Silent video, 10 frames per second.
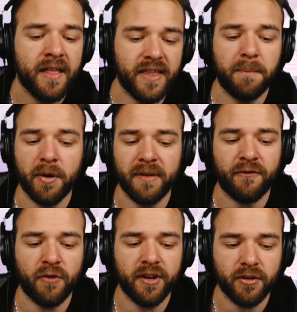Then permanent,
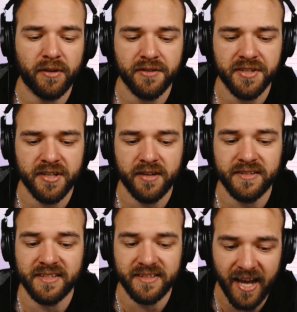if one of your green Unison
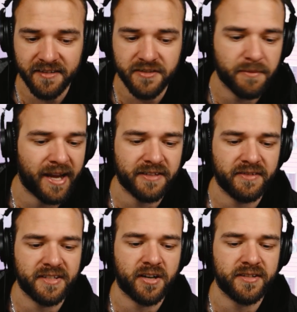cards is attacked, you may
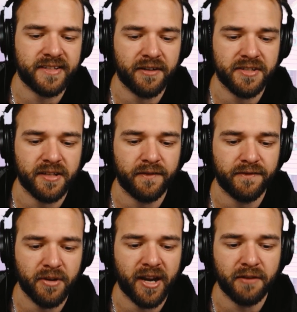activate this card's counter skill
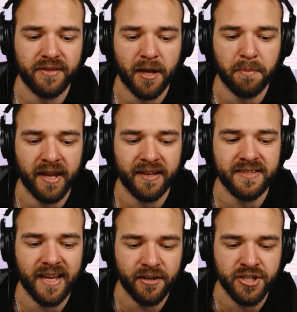from your hand without paying
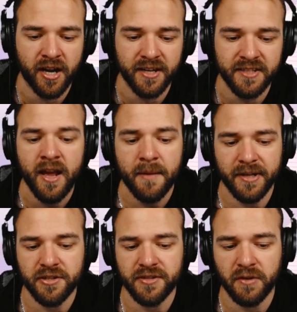its energy cost by
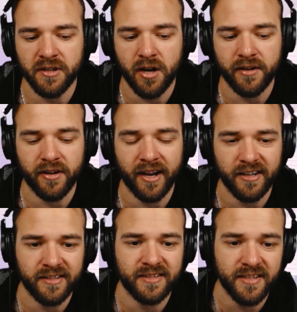choosing 1 card in your hand
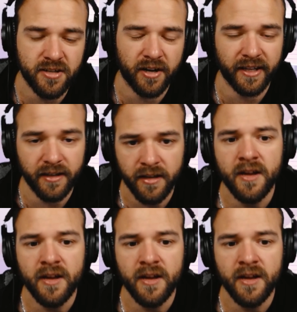and discarding it.